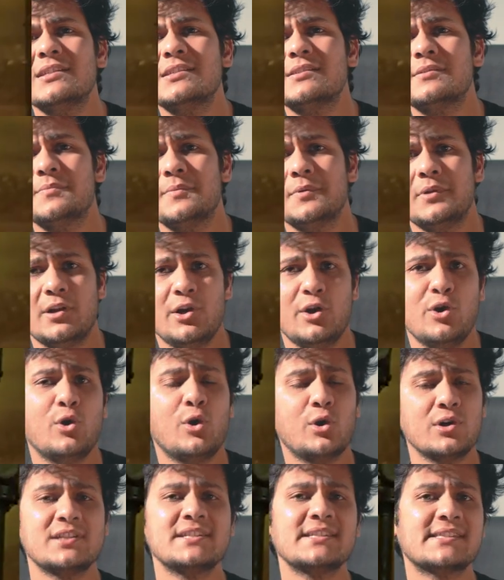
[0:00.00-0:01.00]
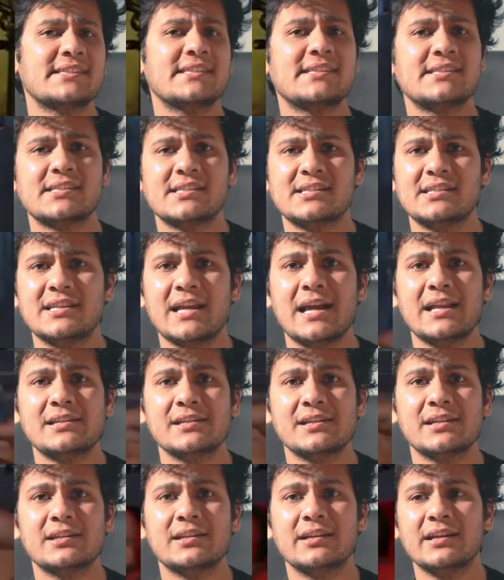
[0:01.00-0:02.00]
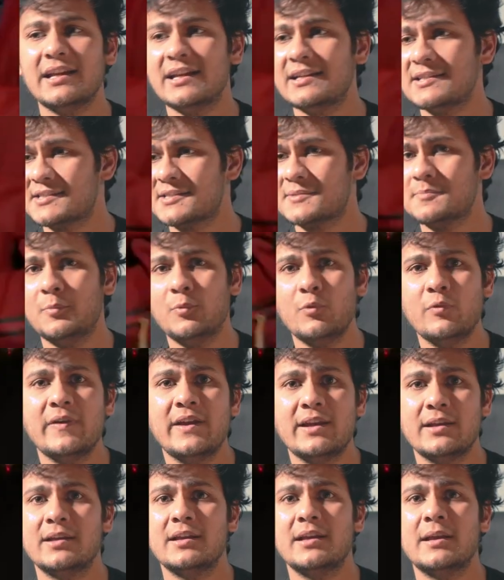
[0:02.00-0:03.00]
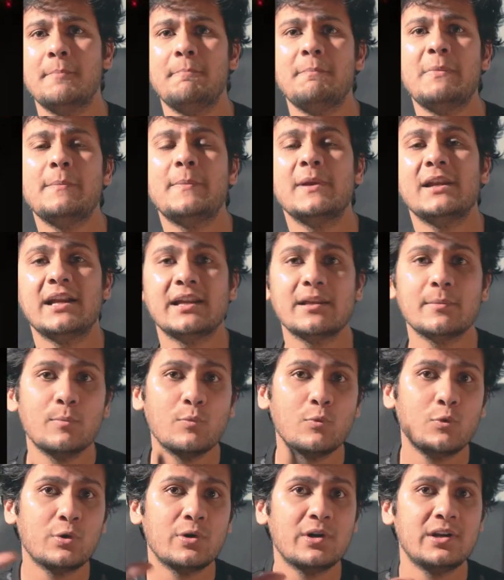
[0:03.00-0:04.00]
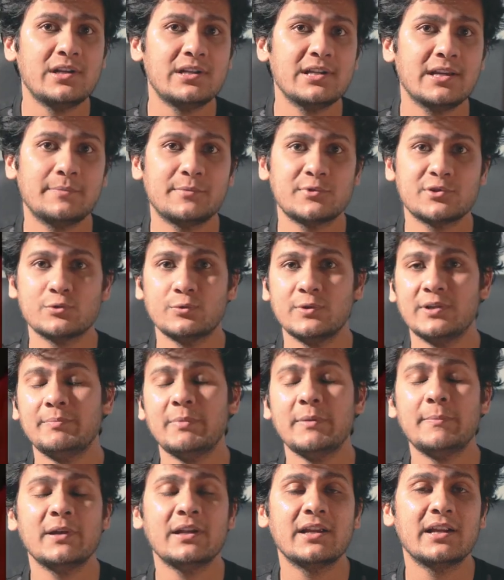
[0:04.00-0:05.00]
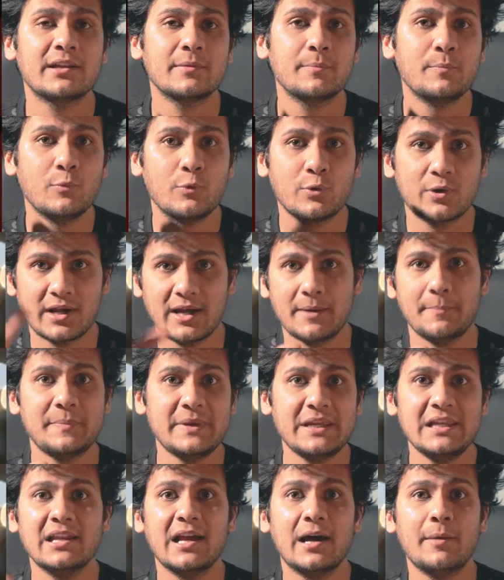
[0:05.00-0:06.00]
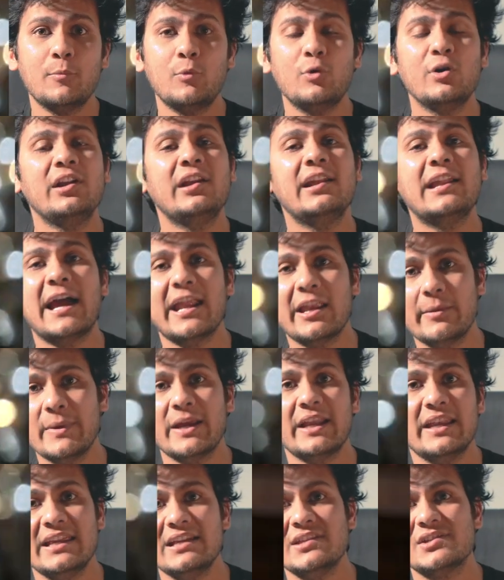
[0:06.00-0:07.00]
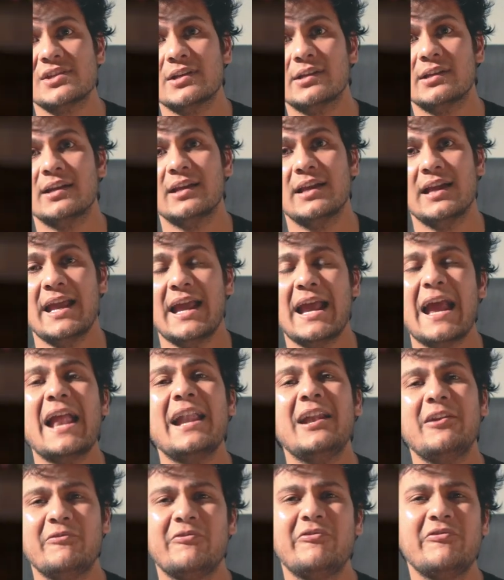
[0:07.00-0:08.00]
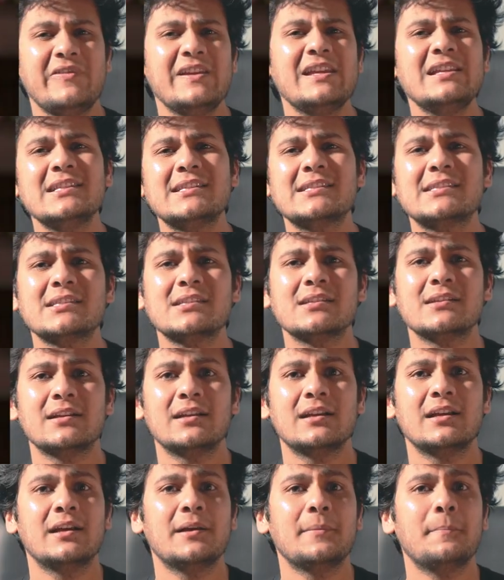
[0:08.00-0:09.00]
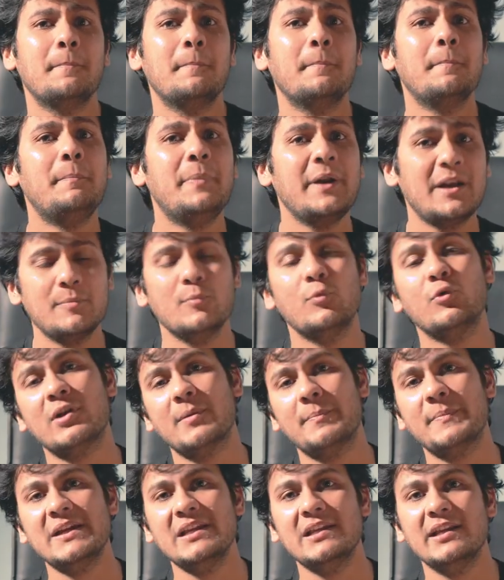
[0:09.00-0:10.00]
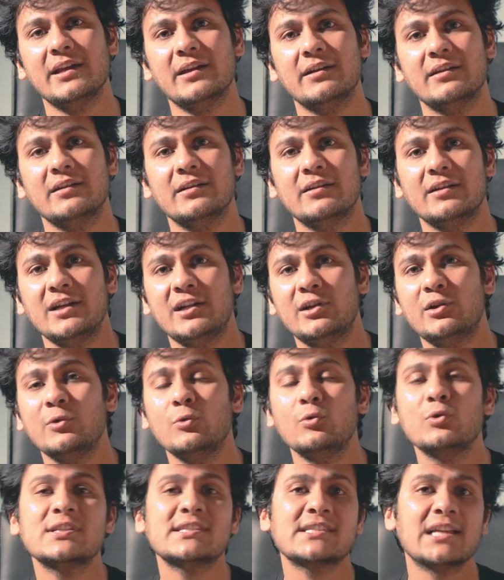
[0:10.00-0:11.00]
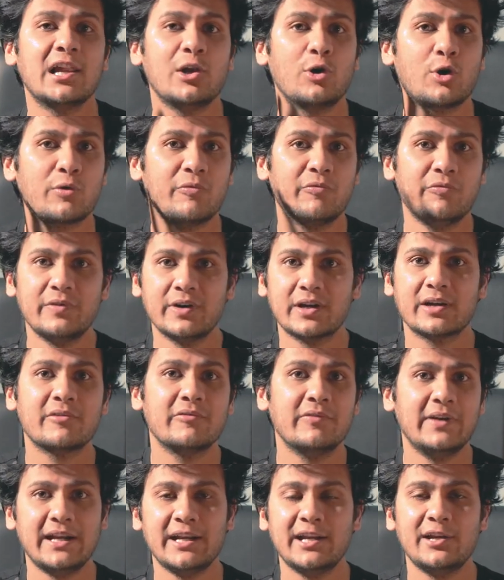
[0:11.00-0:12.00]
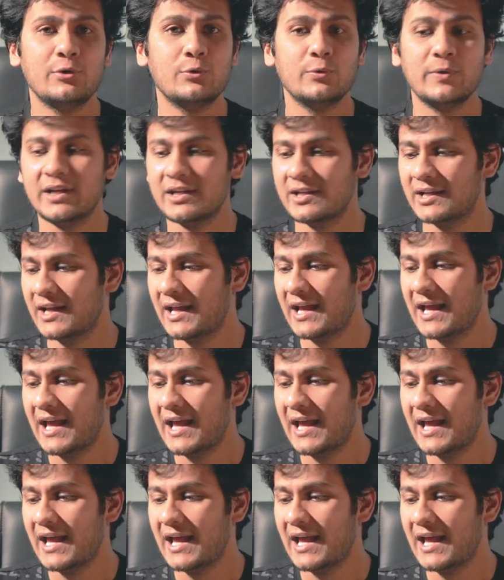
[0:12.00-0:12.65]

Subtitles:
is not just static, it's moving, people get a more depth to it, people get a more appeal, a more dynamic nature, and it feels a bit more appealing. It looks a lot of work went into it,